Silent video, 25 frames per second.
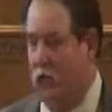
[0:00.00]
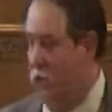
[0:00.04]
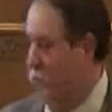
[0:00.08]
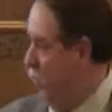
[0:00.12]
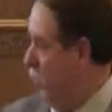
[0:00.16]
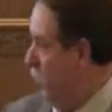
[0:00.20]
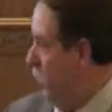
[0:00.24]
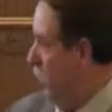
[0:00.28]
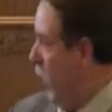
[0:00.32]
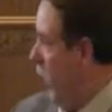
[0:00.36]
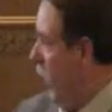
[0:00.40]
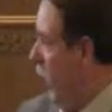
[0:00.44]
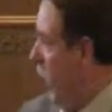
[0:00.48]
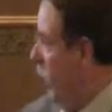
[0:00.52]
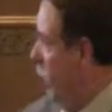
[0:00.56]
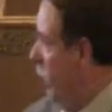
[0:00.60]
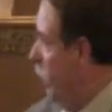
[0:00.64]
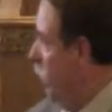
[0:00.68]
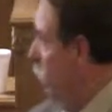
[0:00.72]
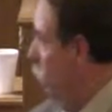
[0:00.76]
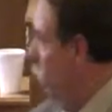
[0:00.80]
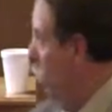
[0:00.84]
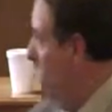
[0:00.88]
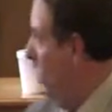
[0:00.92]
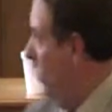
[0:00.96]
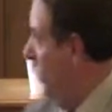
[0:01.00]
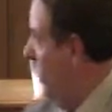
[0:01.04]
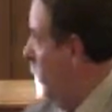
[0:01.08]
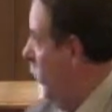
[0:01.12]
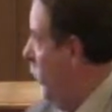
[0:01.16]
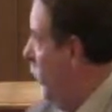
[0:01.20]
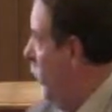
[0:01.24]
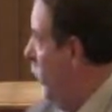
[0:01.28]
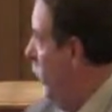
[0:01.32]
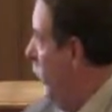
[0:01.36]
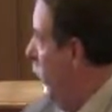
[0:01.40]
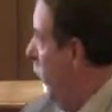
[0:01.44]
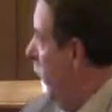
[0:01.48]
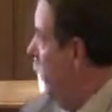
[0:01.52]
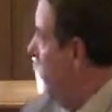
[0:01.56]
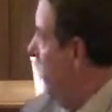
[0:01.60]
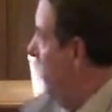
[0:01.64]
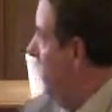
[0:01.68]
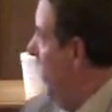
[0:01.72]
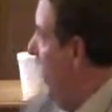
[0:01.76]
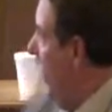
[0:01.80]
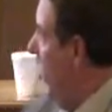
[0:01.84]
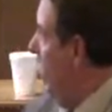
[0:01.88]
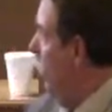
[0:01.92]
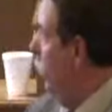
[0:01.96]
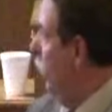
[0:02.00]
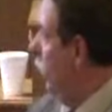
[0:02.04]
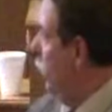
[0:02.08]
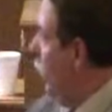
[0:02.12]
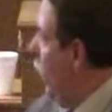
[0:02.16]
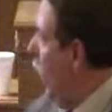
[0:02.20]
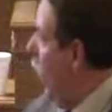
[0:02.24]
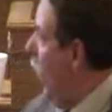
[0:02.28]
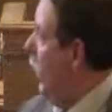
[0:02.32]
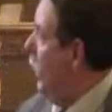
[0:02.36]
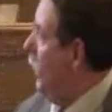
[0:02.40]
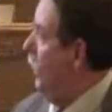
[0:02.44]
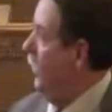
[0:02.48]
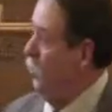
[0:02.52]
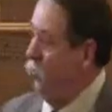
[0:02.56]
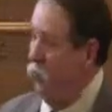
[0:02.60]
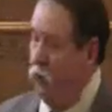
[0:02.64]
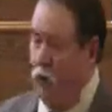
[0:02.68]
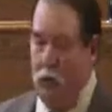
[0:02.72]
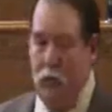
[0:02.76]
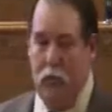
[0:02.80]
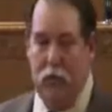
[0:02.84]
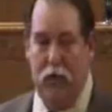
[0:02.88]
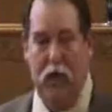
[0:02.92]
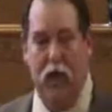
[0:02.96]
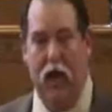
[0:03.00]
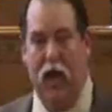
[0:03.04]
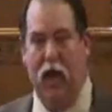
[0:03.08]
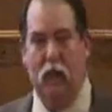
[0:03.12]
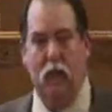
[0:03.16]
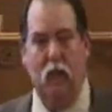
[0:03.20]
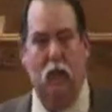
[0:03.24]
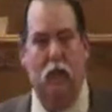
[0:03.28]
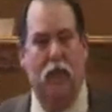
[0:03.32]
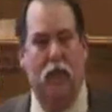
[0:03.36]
The man and the man with God and the woman with God,